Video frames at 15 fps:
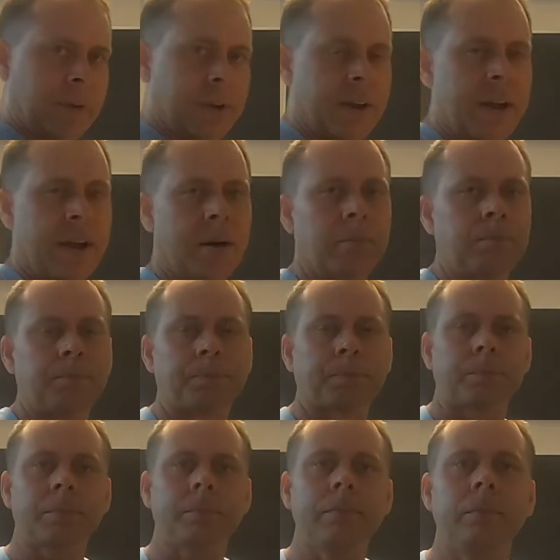Now,
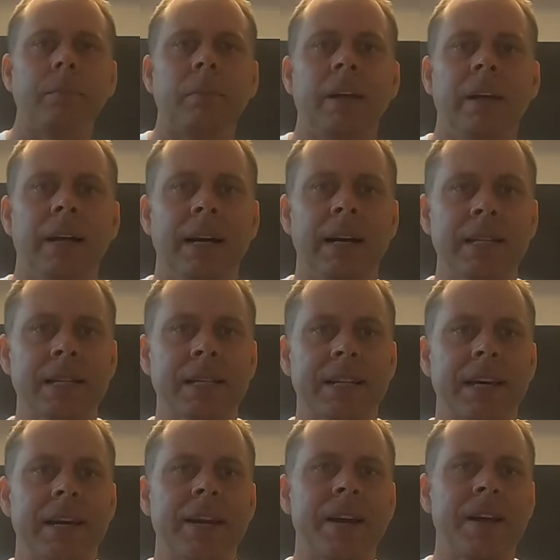as I
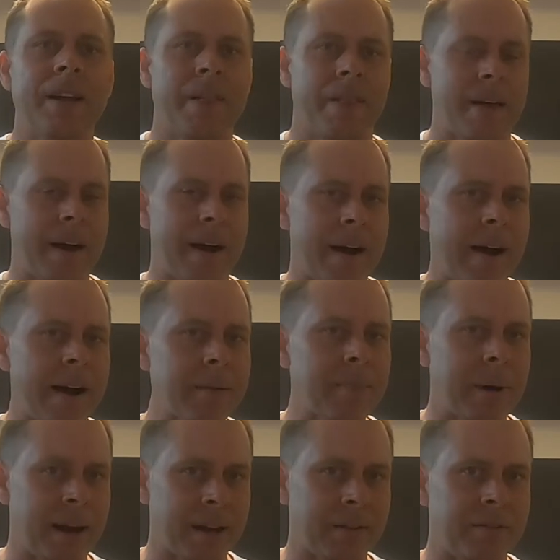said, the hard
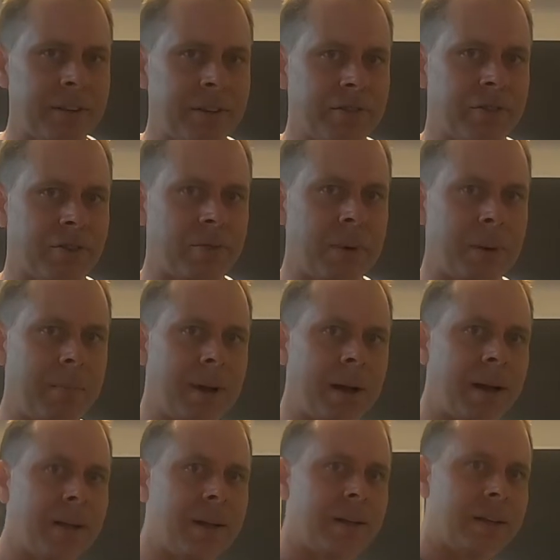part of this to
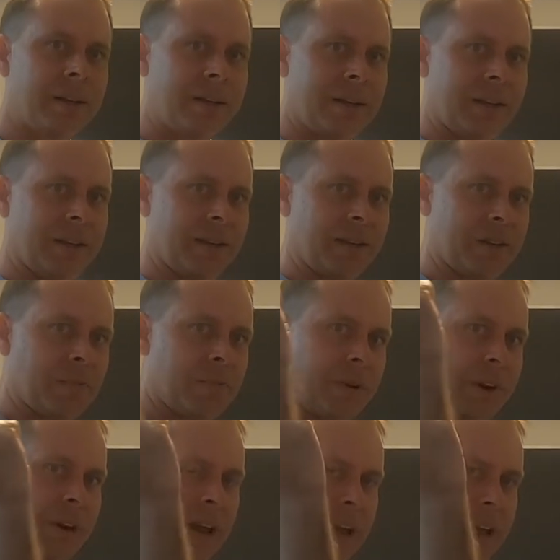remember is to
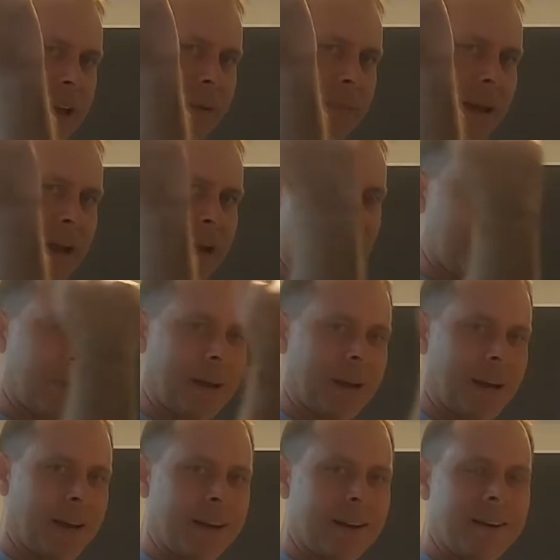bring your hand back up
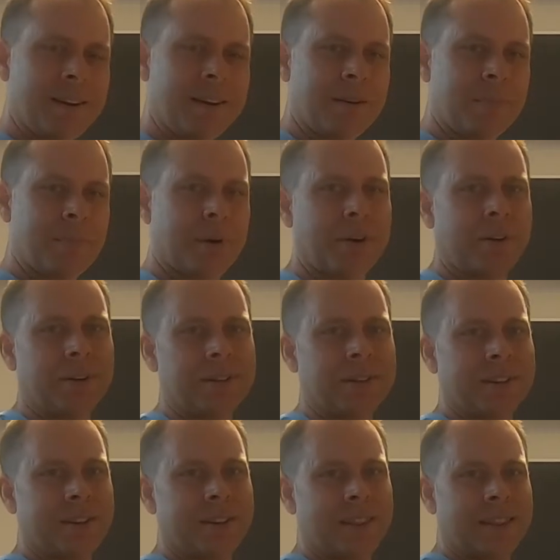again,
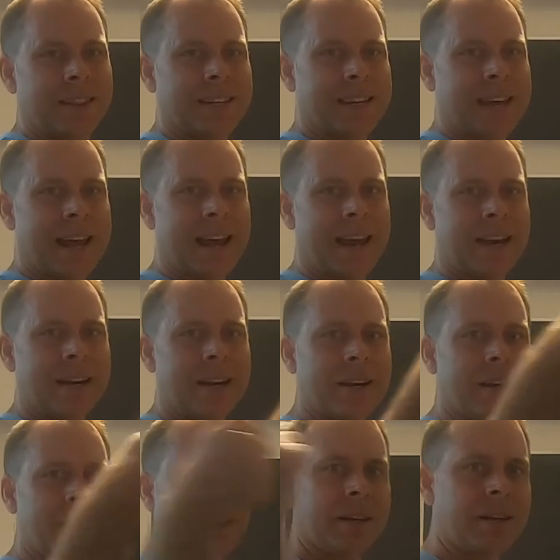because this hand
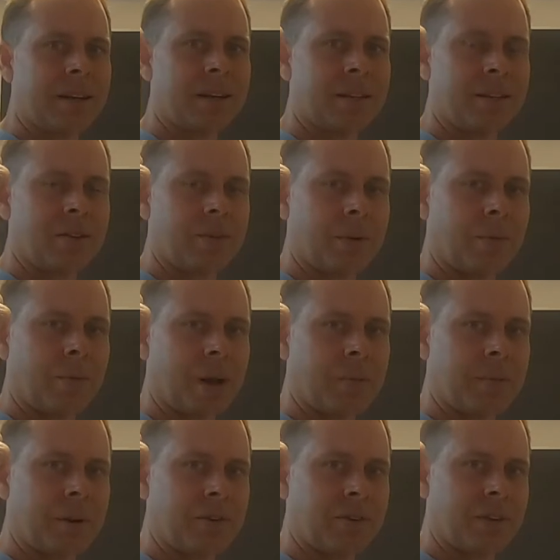is doing one
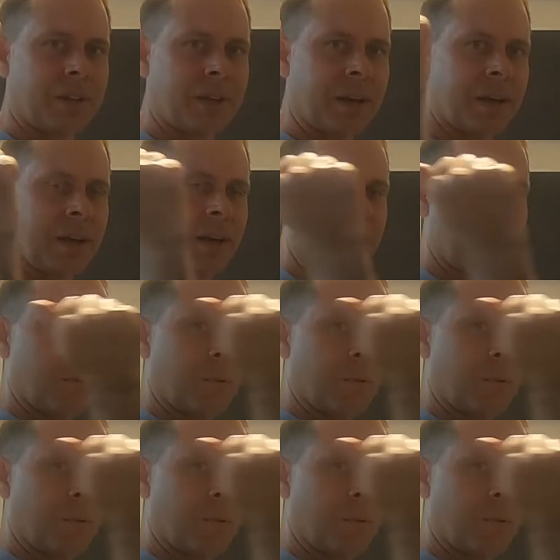motion there,